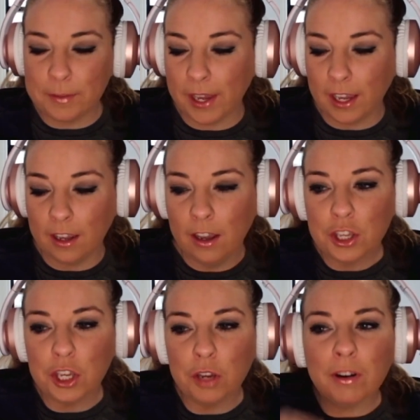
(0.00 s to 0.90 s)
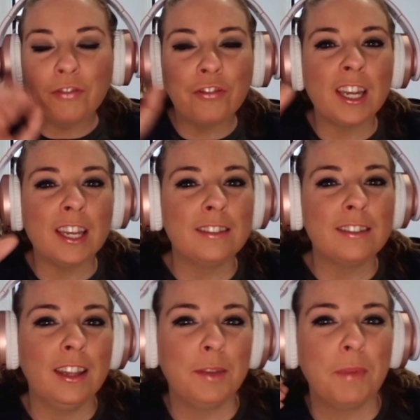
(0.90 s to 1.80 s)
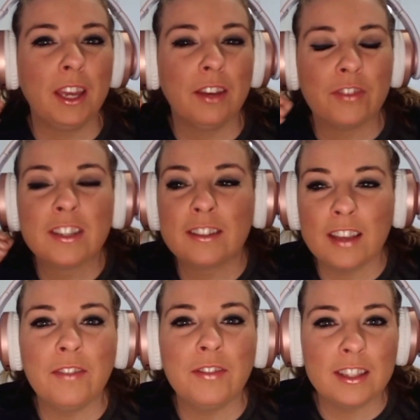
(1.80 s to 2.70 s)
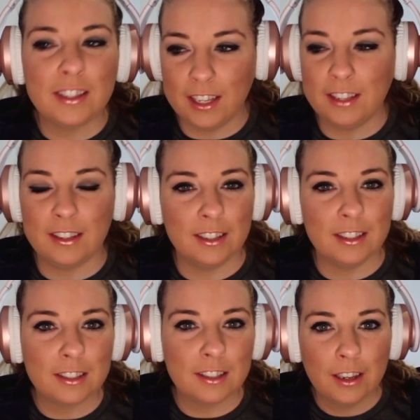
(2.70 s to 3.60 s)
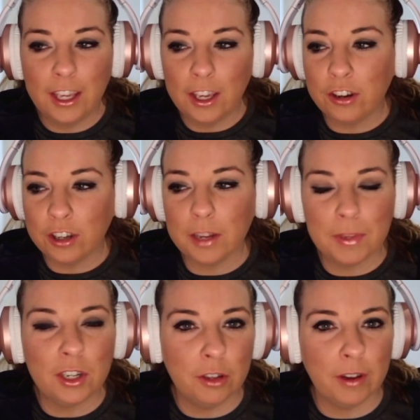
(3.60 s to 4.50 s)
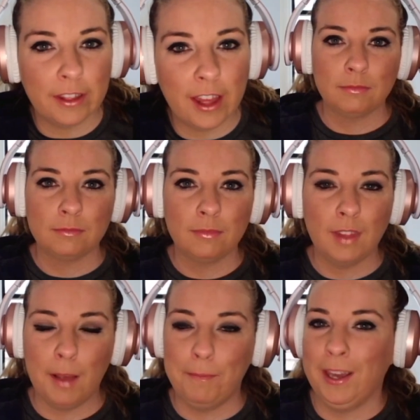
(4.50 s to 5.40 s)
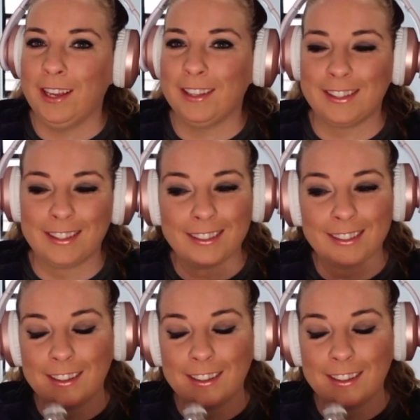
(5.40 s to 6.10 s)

me, you were freaking telling me for seven seasons he could have been doing that. I'm pissed. I'm sorry I